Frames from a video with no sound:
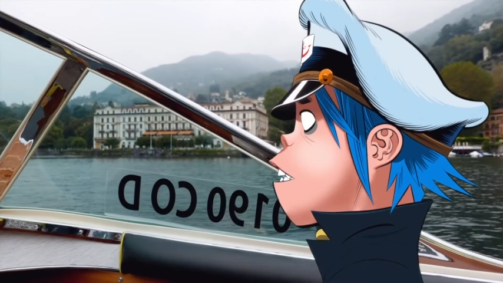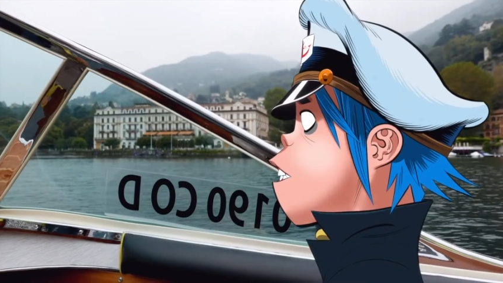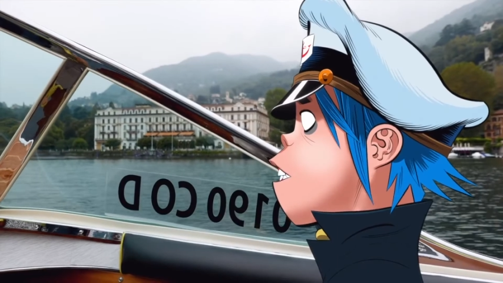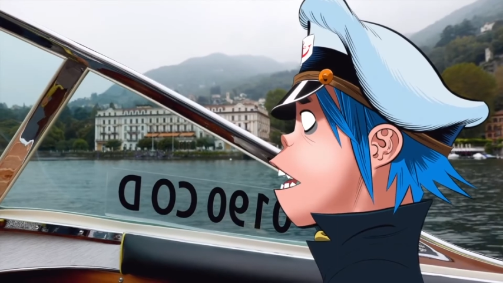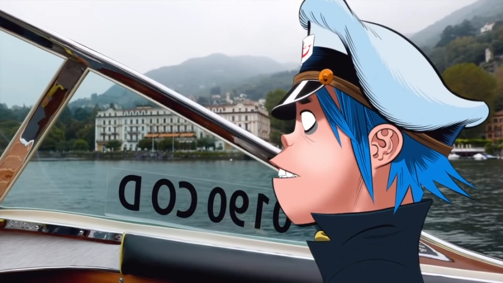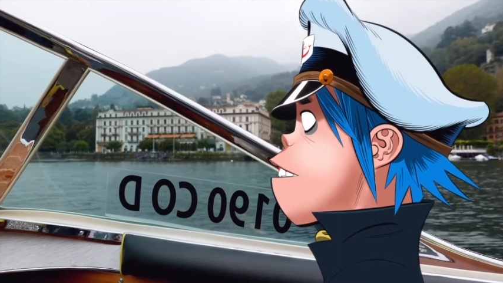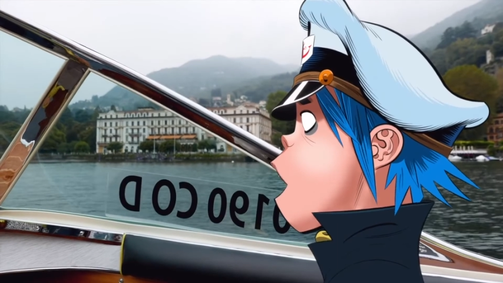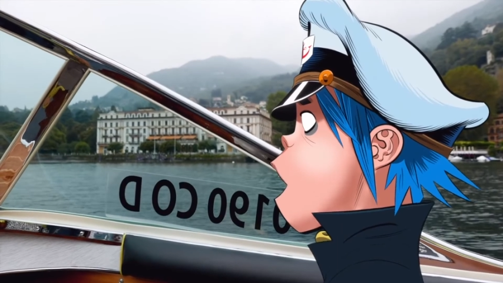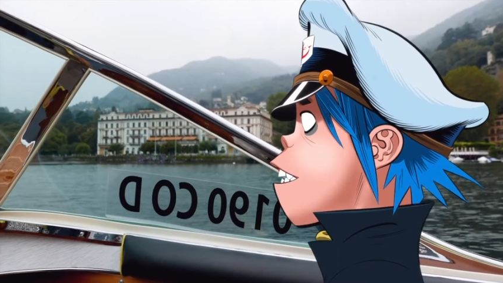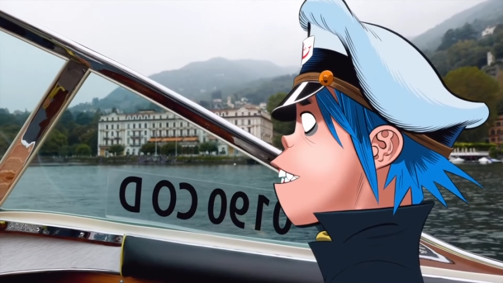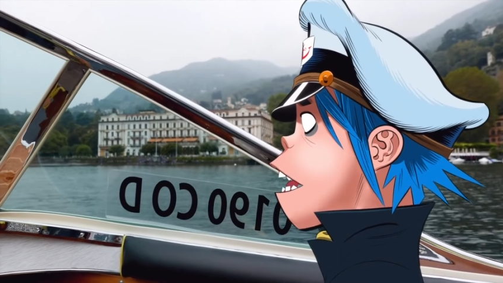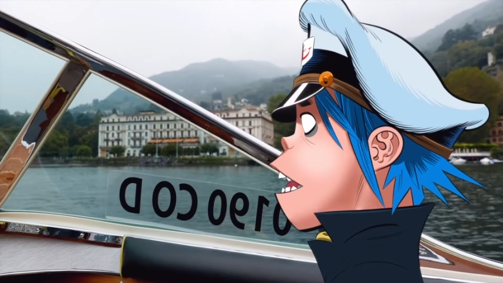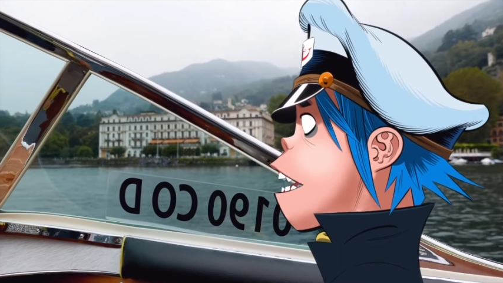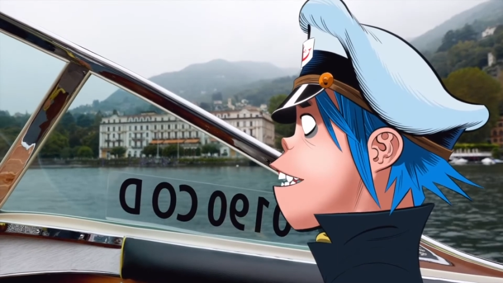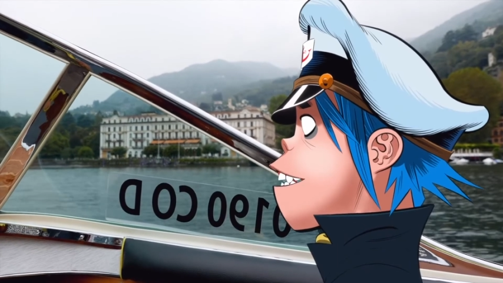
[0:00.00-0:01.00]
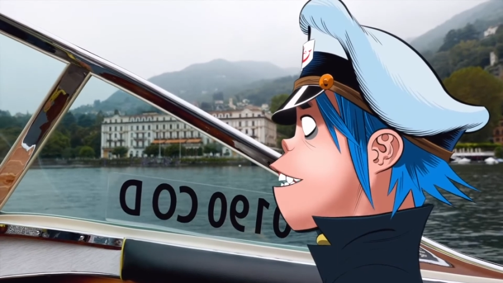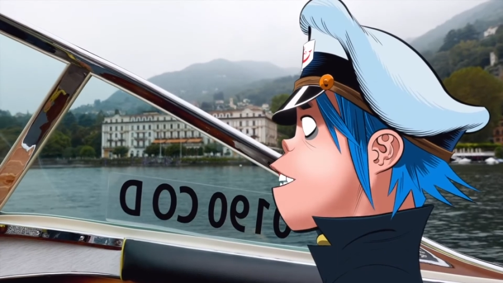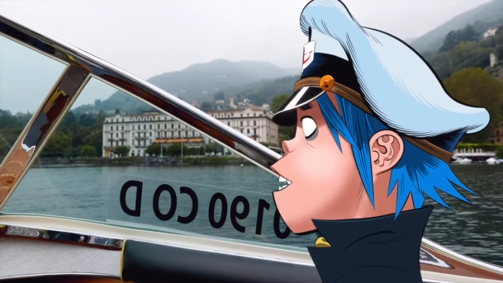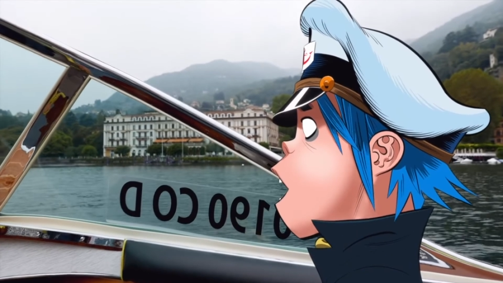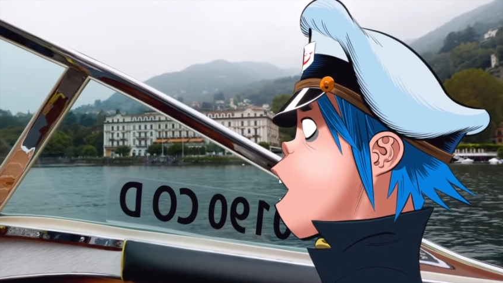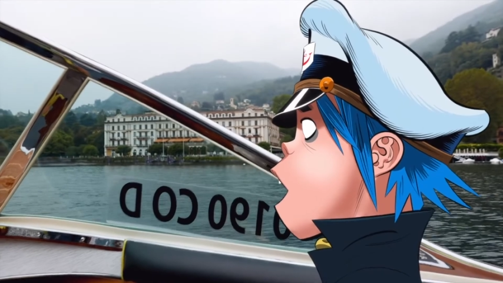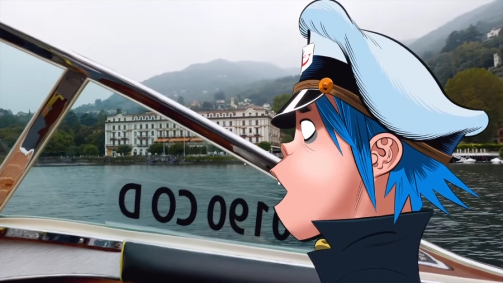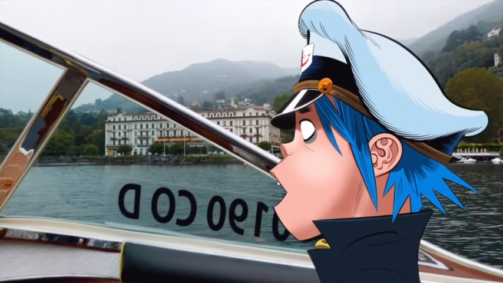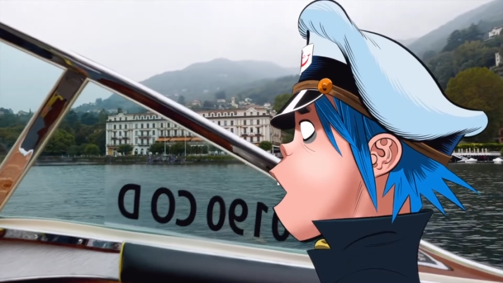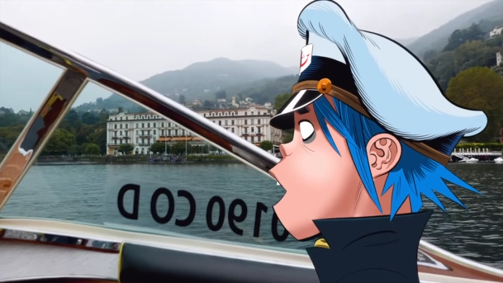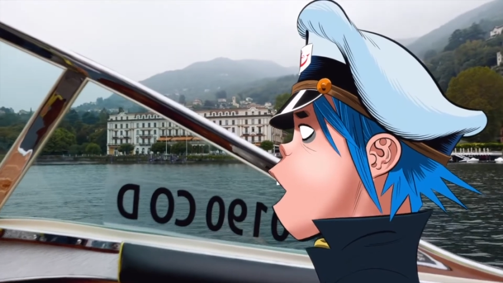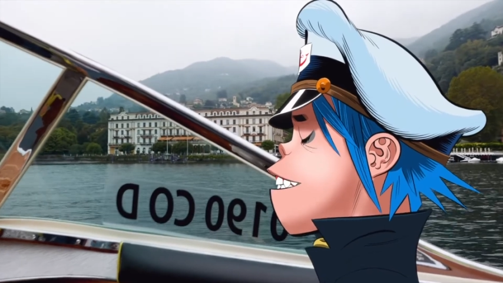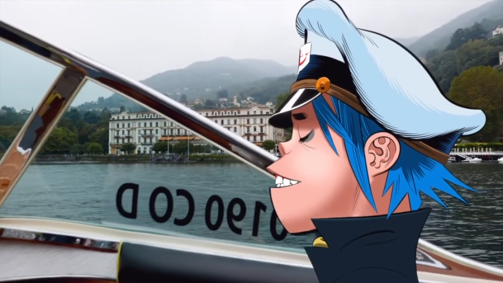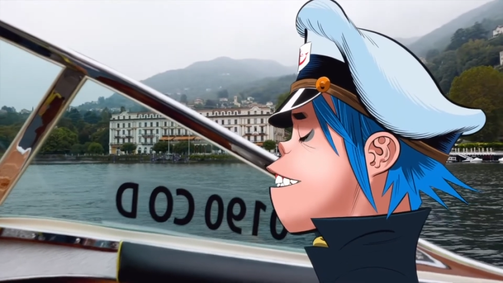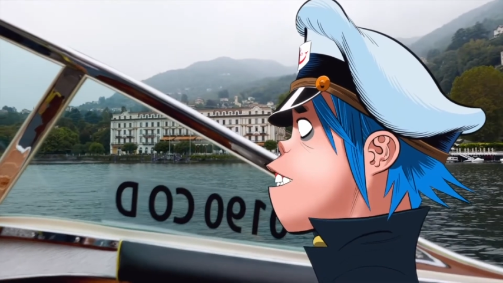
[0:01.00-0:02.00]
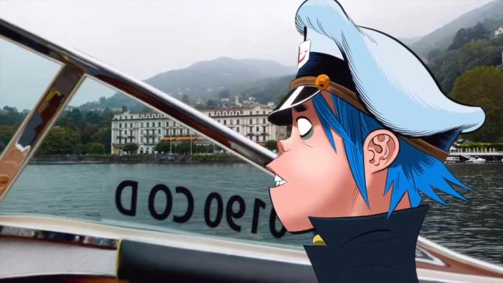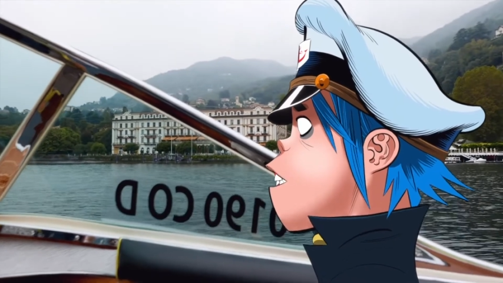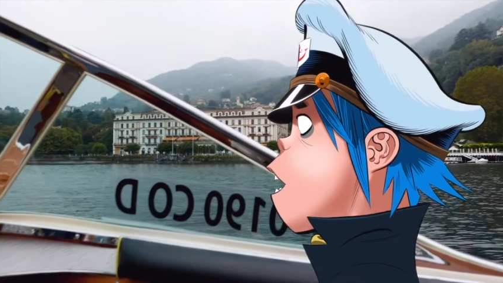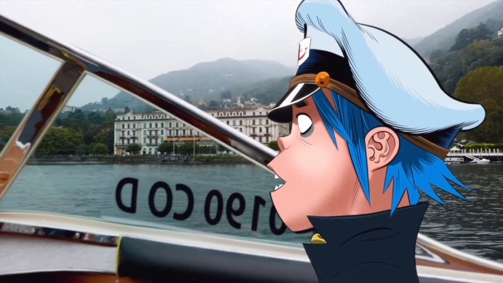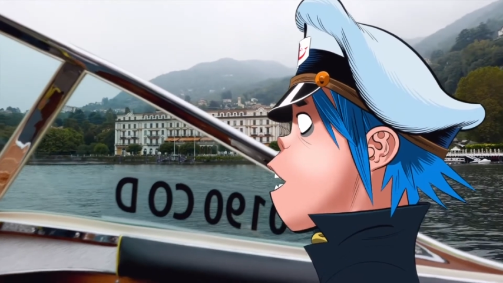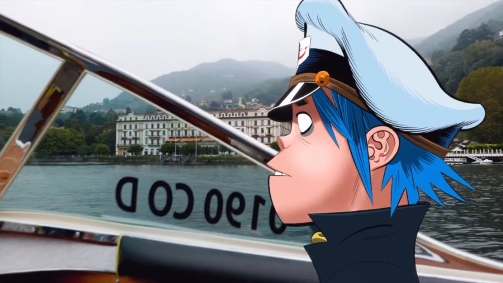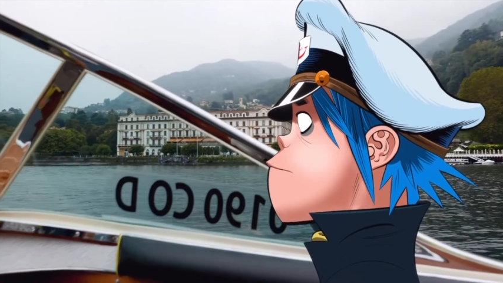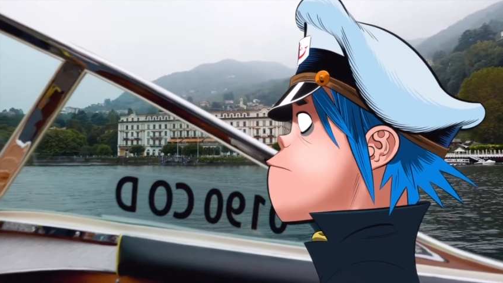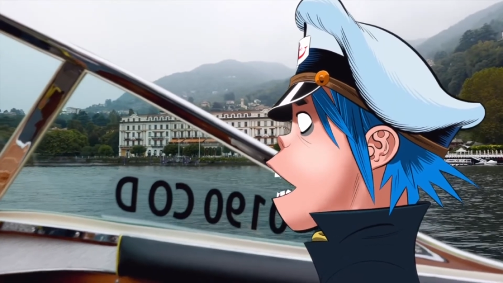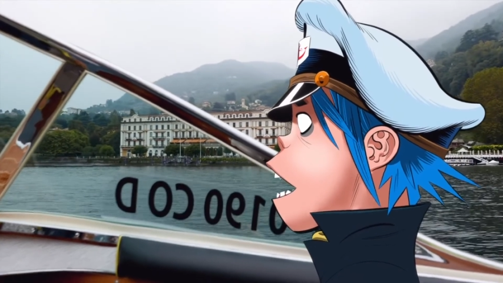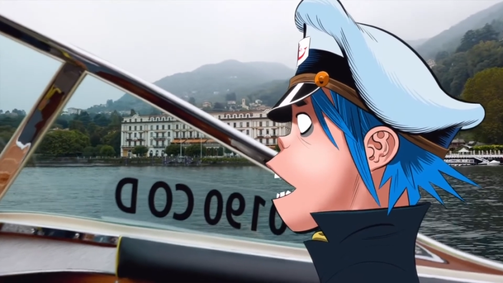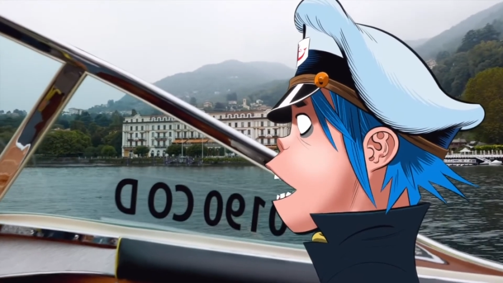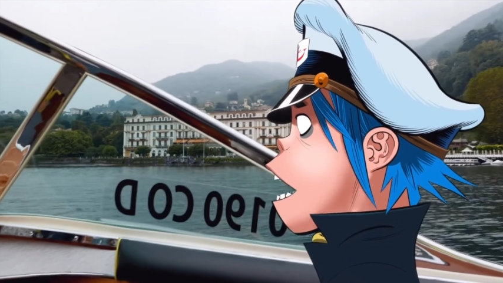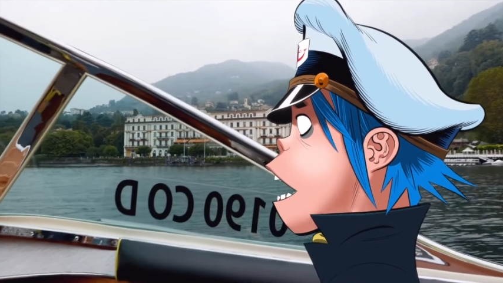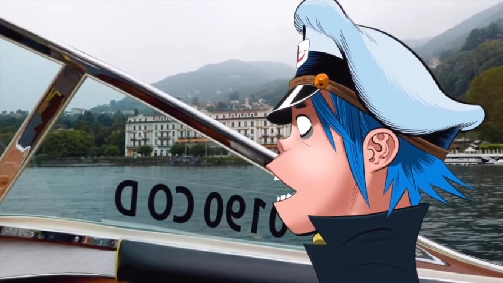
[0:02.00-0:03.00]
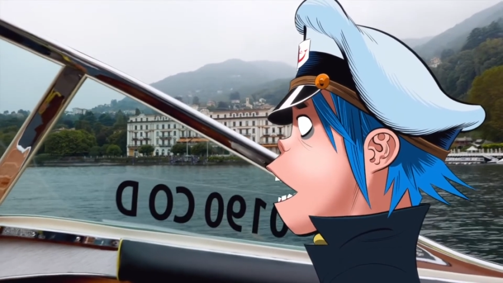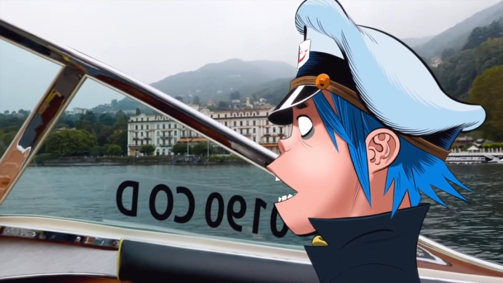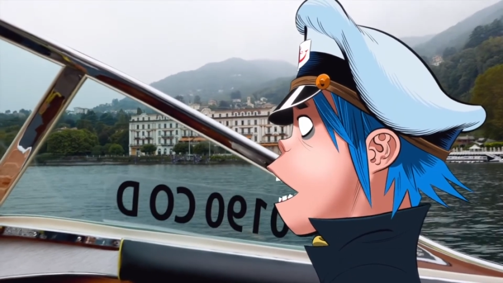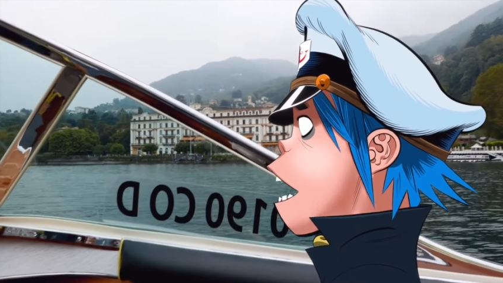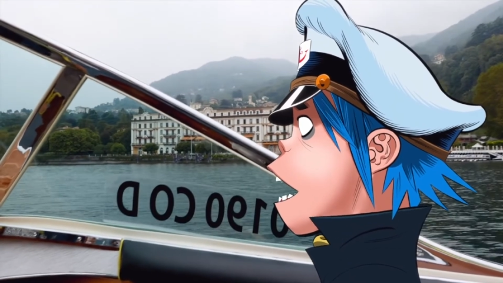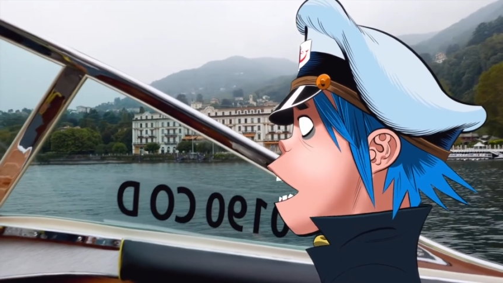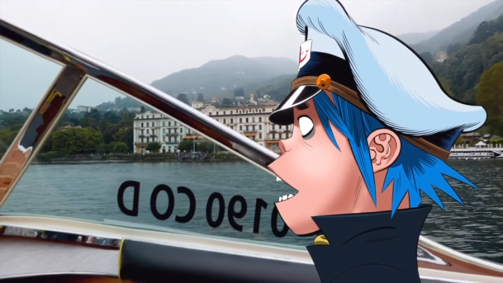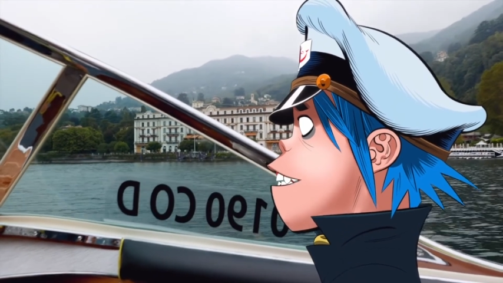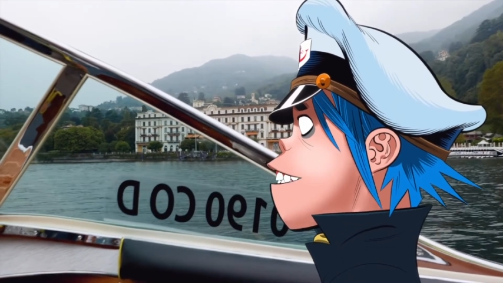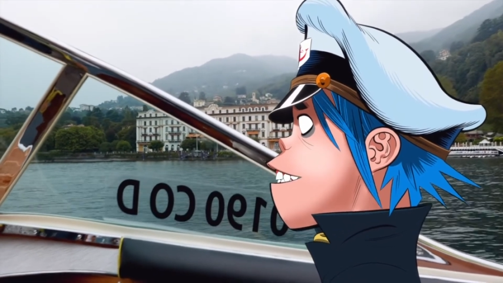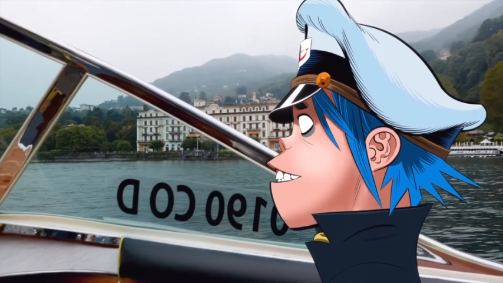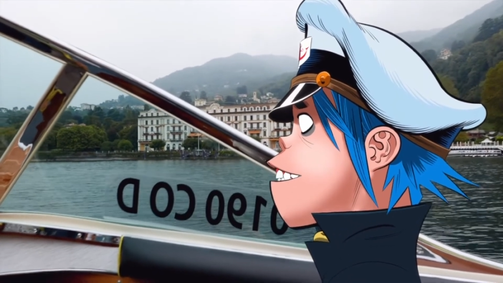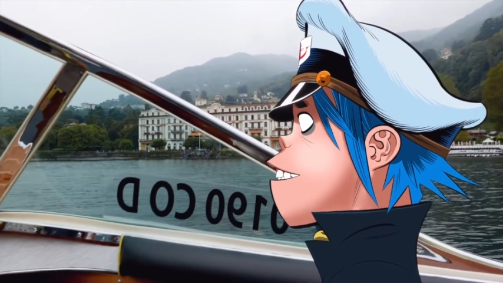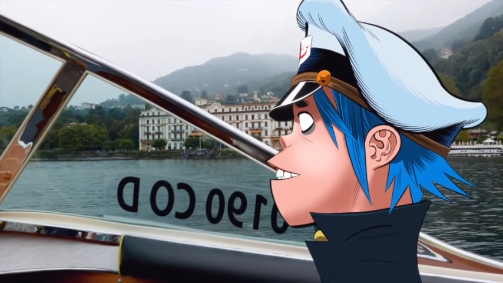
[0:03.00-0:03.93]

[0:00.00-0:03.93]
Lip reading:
No face is visible, so there are no lips to read.